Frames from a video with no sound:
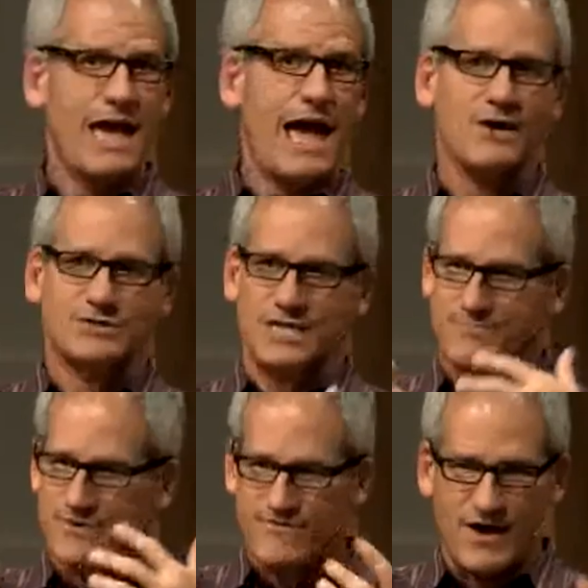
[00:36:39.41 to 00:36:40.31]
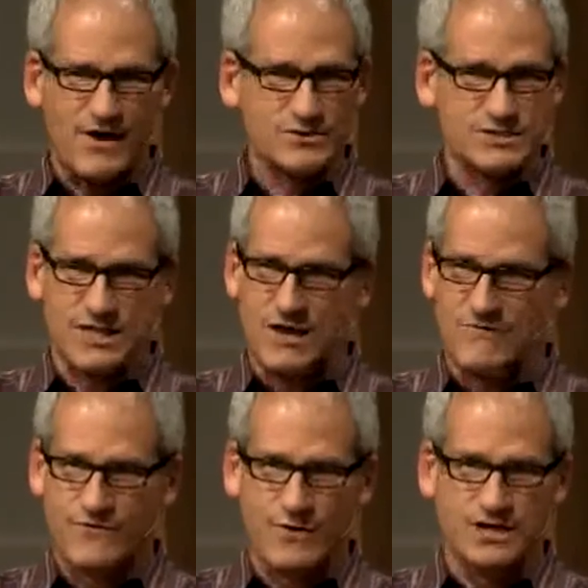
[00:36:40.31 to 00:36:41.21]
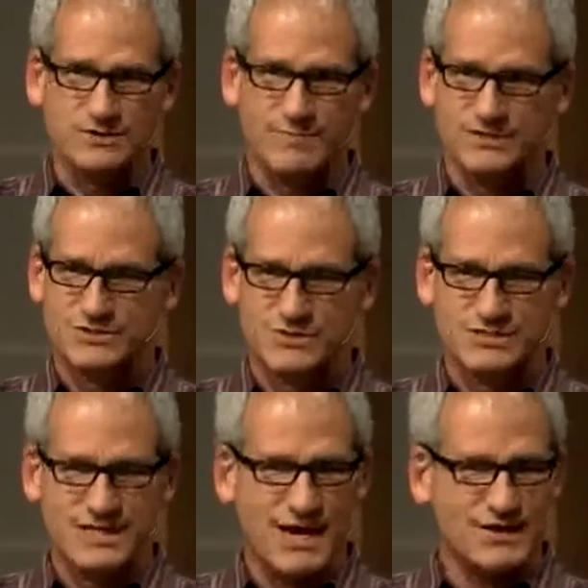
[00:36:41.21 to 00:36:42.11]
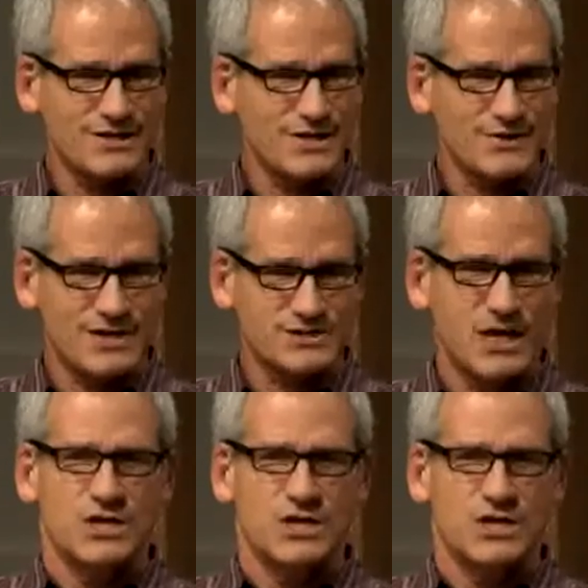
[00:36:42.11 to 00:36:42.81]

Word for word: How Deep the Father's Love for Us by Stuart Townend, another great song.